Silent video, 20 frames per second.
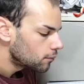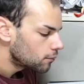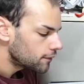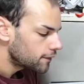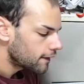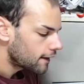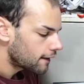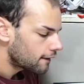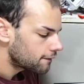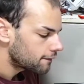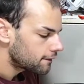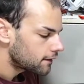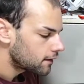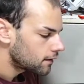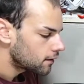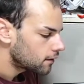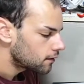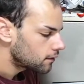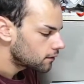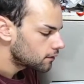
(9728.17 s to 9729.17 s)
That
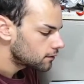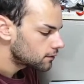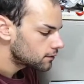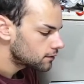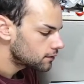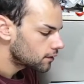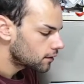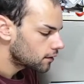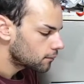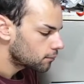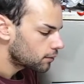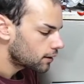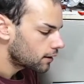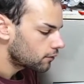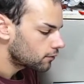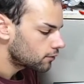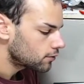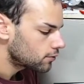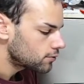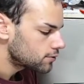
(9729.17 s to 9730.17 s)
there. Dark
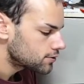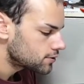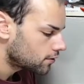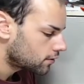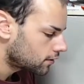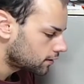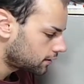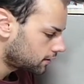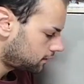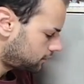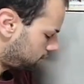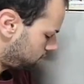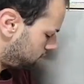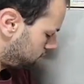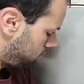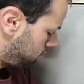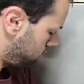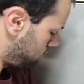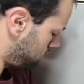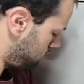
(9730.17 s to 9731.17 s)
brown goes on.
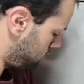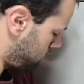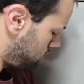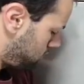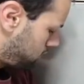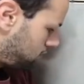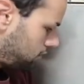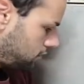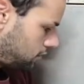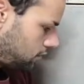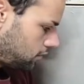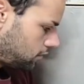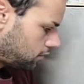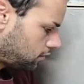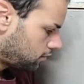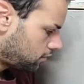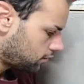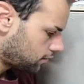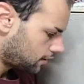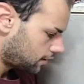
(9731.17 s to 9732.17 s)

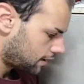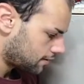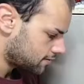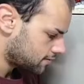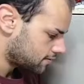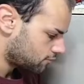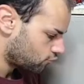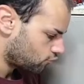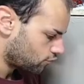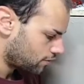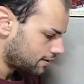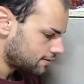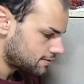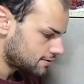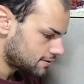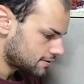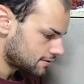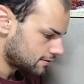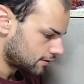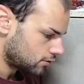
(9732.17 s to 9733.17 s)
Got some red
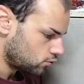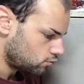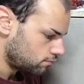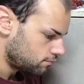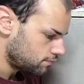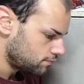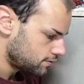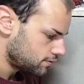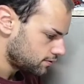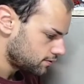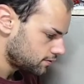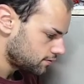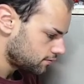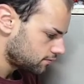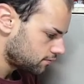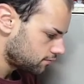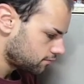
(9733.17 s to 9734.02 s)
slopes.